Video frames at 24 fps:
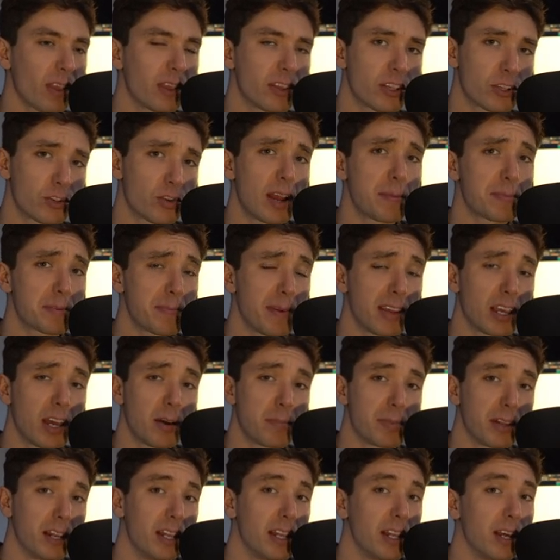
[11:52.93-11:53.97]
The traps make
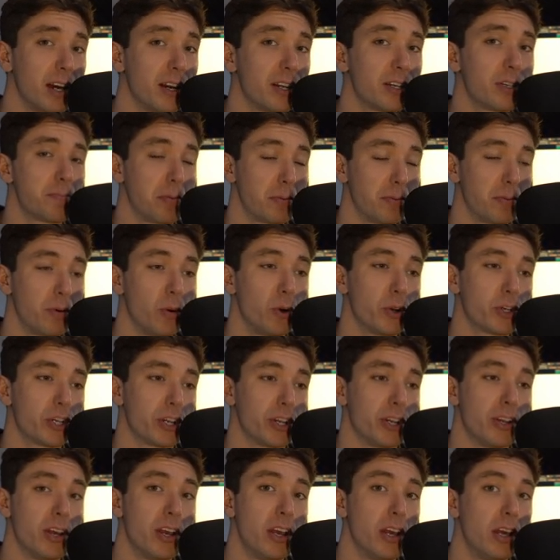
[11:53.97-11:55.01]
up a large
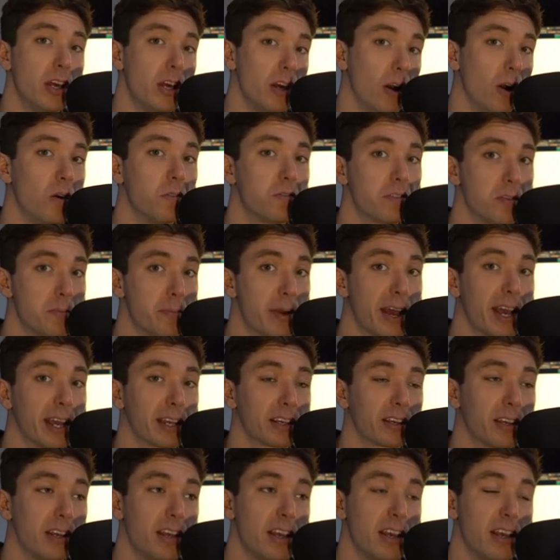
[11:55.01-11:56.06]
proportion of the
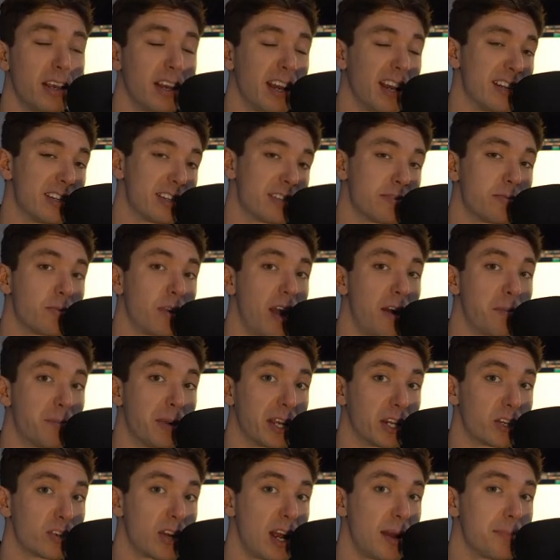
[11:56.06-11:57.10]
back, and if we have
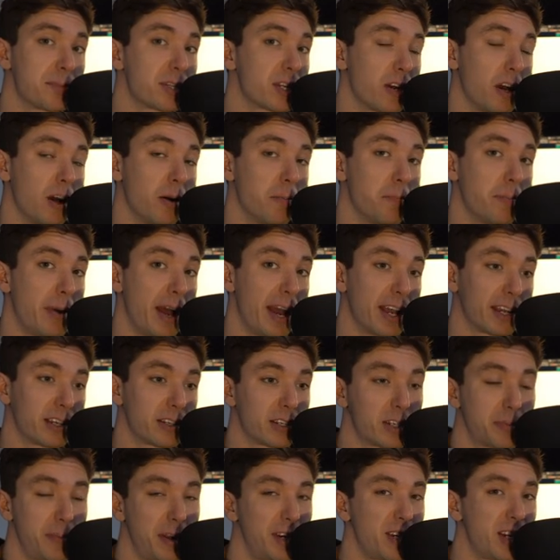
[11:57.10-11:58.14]
big traps, our back,
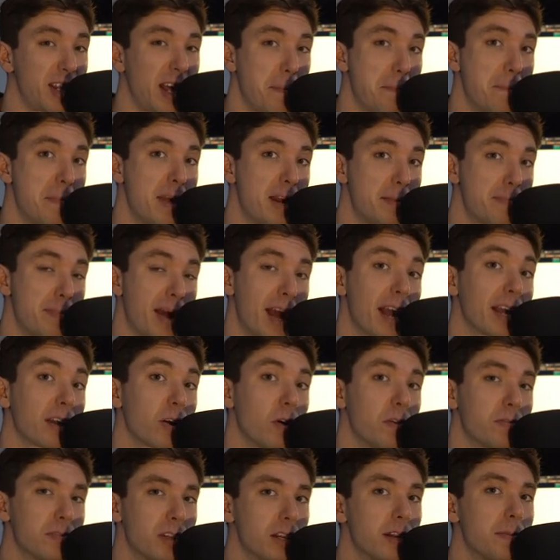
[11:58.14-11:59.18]
especially that mid back,
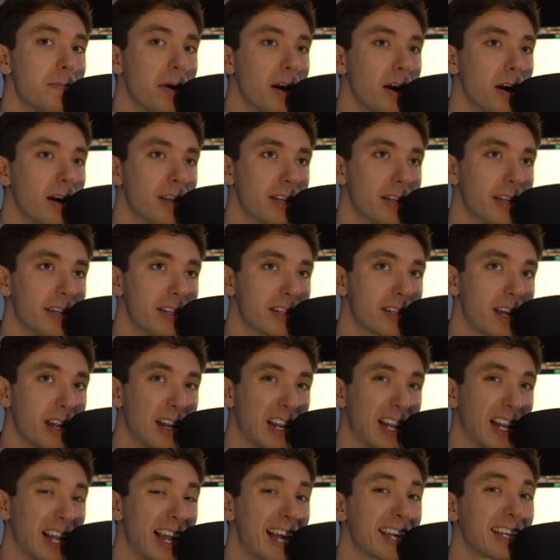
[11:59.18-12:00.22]
often a part that is
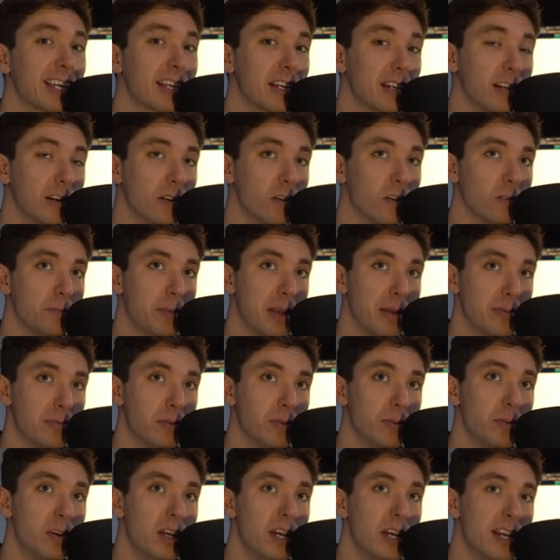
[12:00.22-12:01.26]
kind of lacking in a lot of
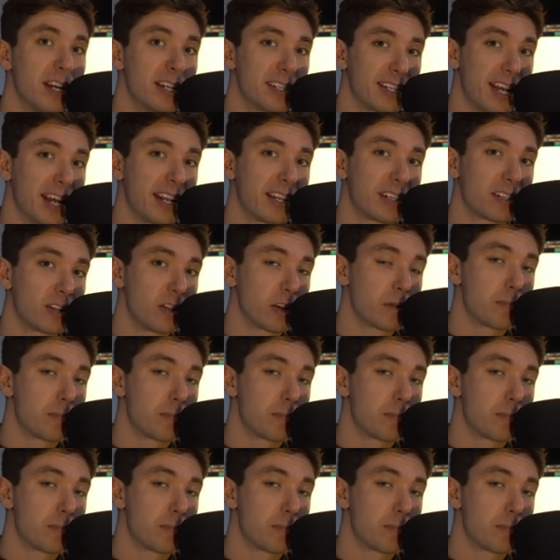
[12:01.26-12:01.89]
people, tends to